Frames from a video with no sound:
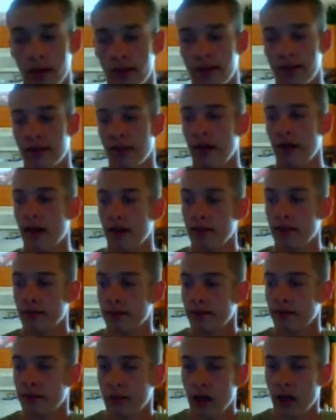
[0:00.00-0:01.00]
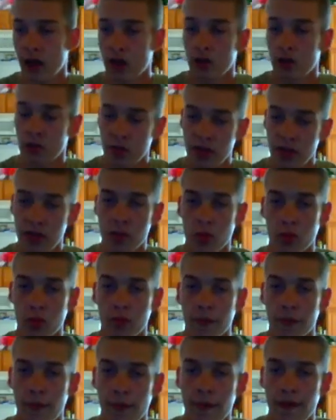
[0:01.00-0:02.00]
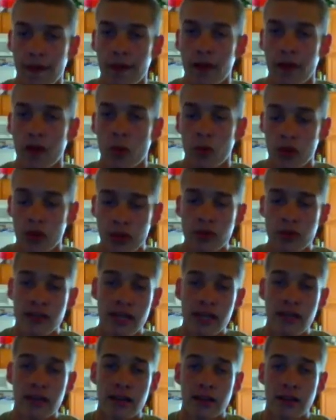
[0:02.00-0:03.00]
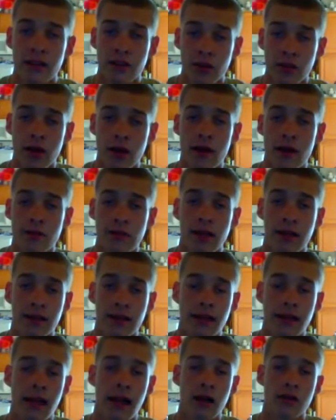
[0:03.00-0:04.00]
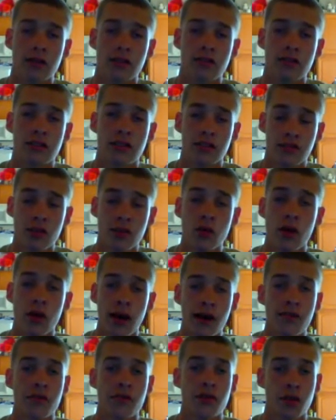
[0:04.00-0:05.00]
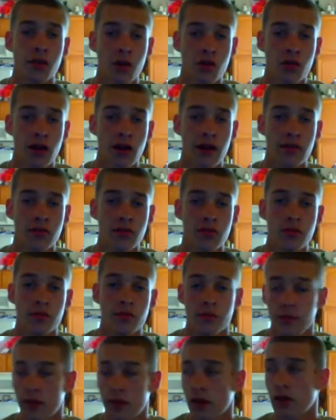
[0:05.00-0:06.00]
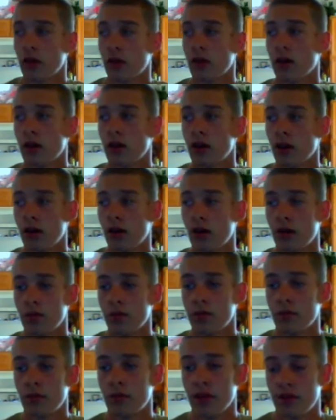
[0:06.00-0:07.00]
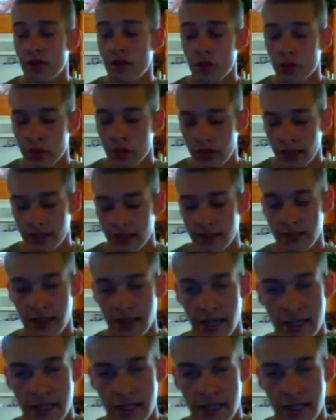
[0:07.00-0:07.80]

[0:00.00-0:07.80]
with other people, when you take your rifle out of the house, if you have your own rifle, if you get the